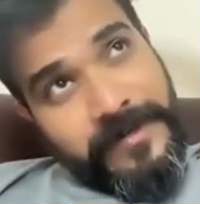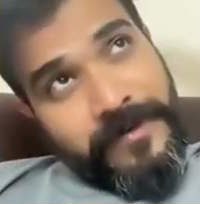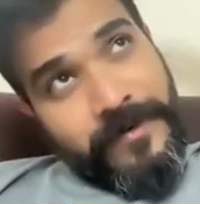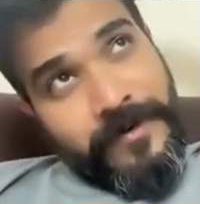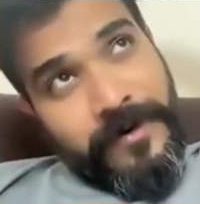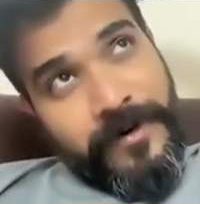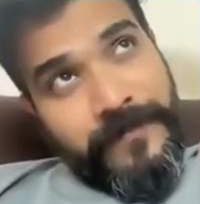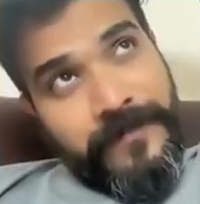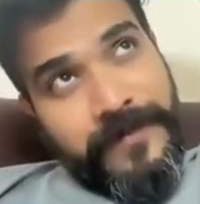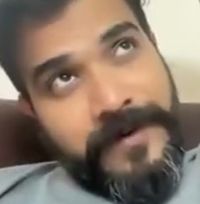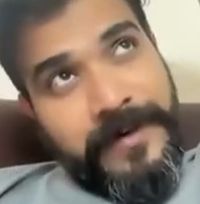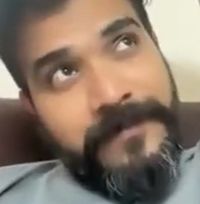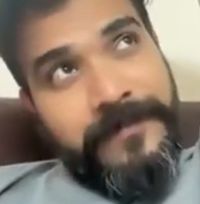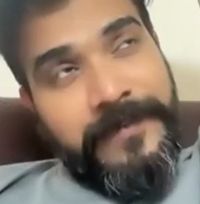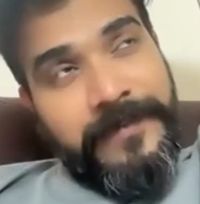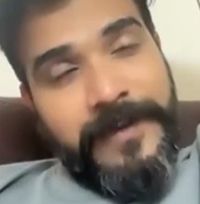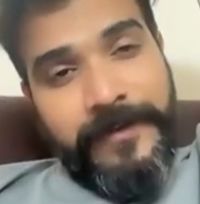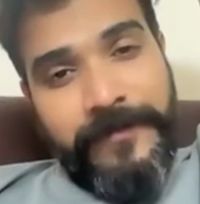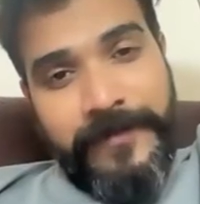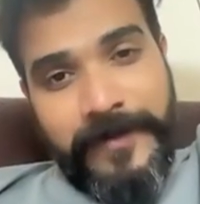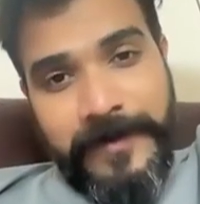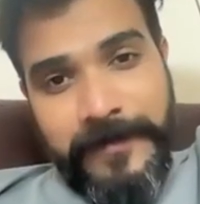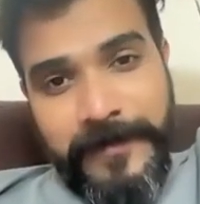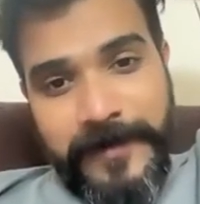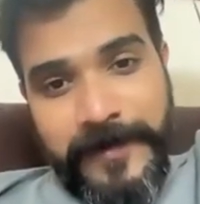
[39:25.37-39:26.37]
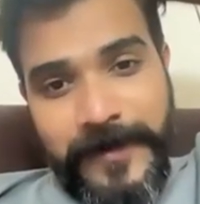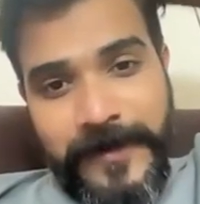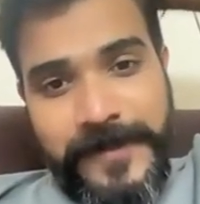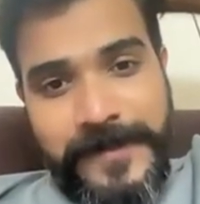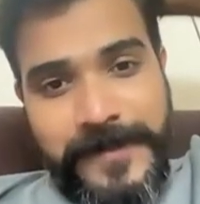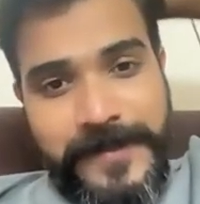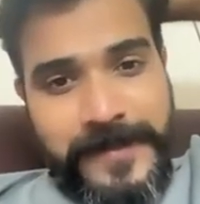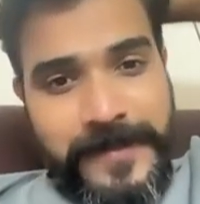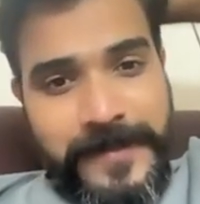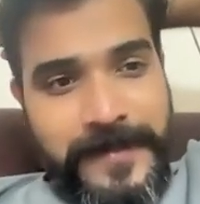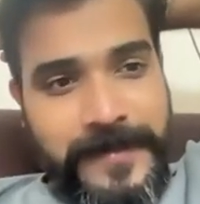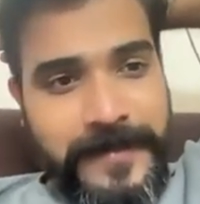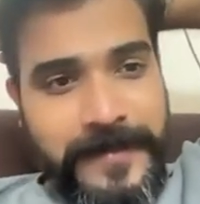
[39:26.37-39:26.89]
not very frequent,
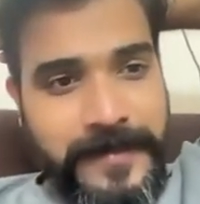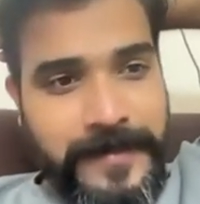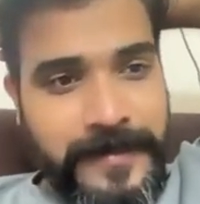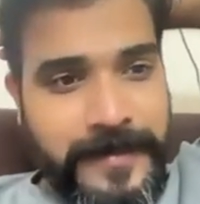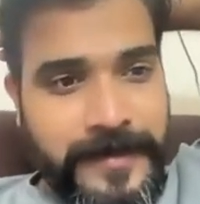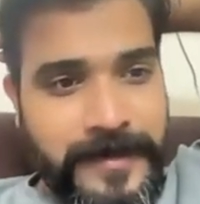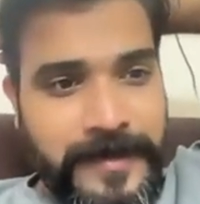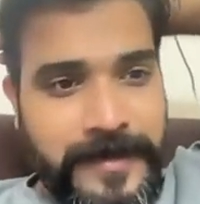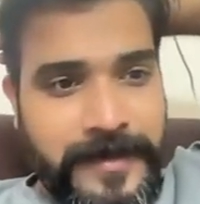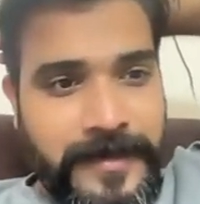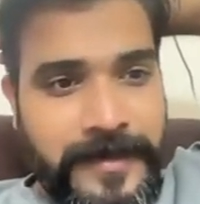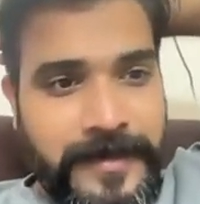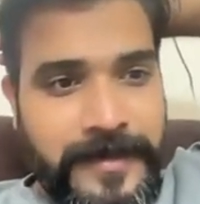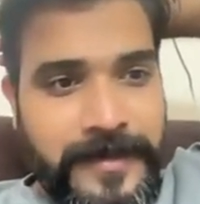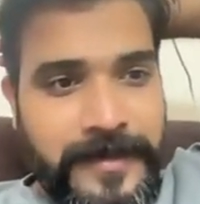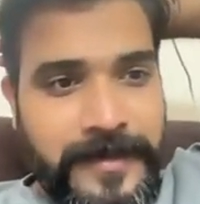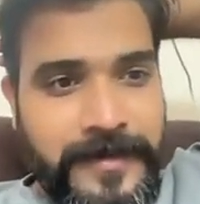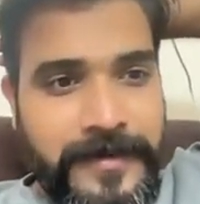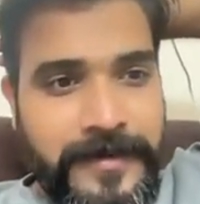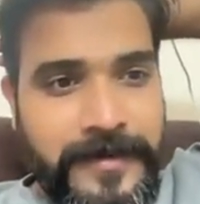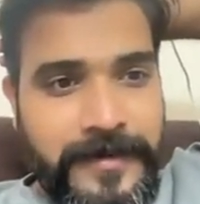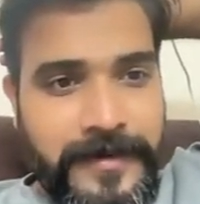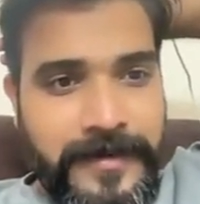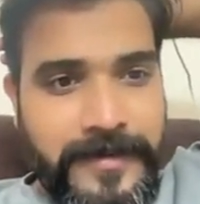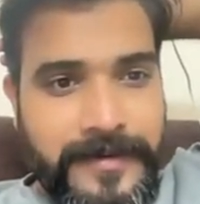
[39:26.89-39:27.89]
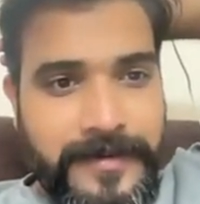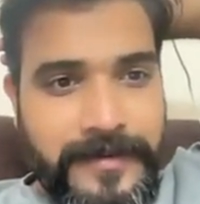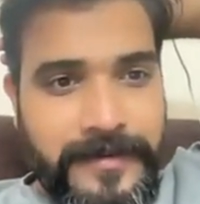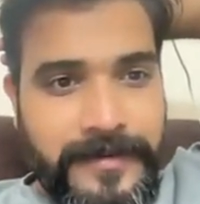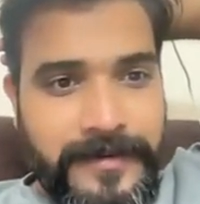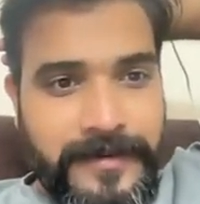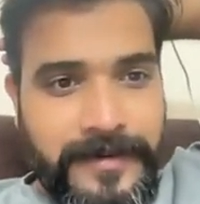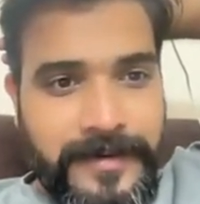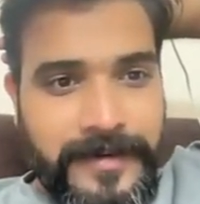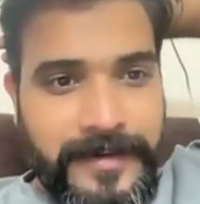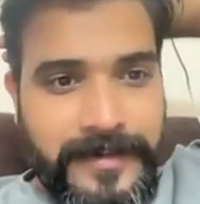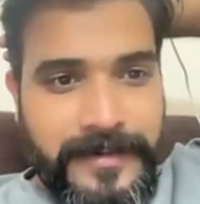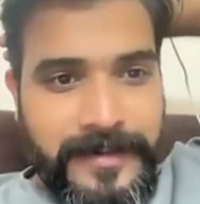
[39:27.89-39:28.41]
because
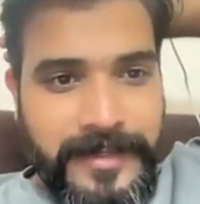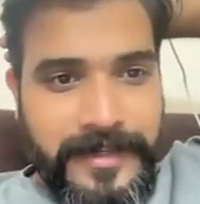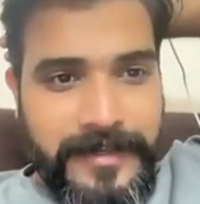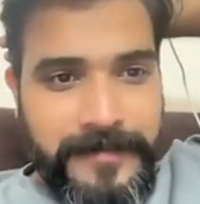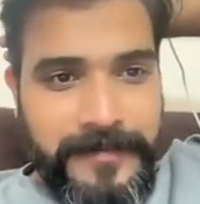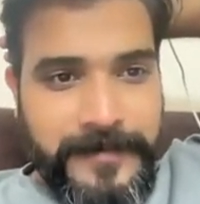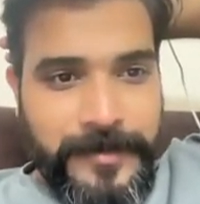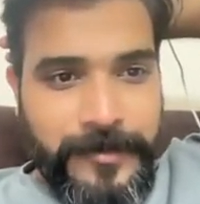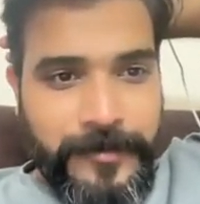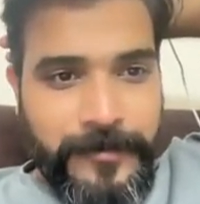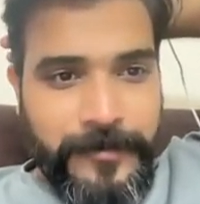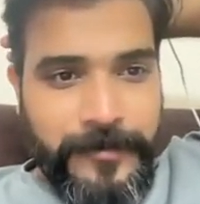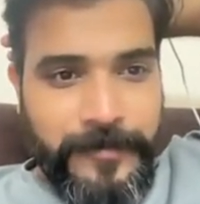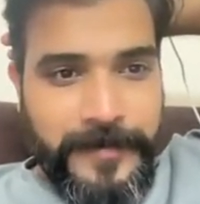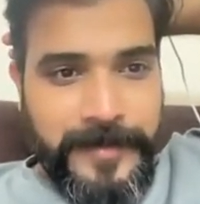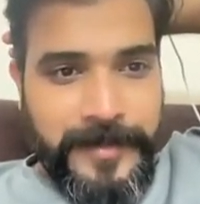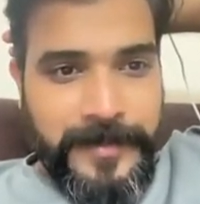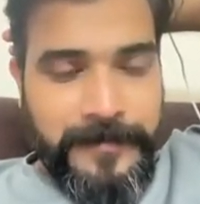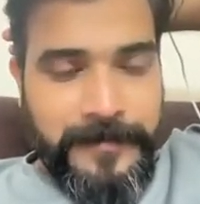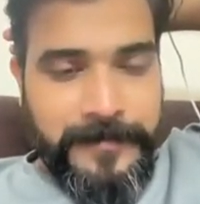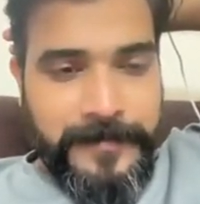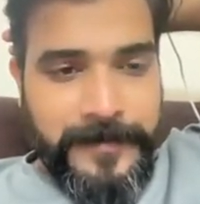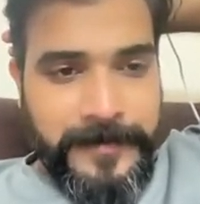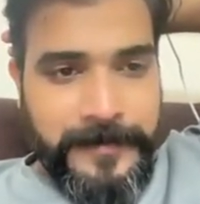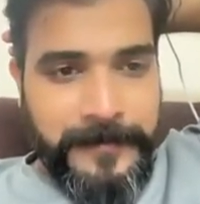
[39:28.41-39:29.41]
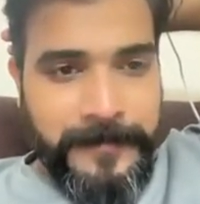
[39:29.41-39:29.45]
let me open up.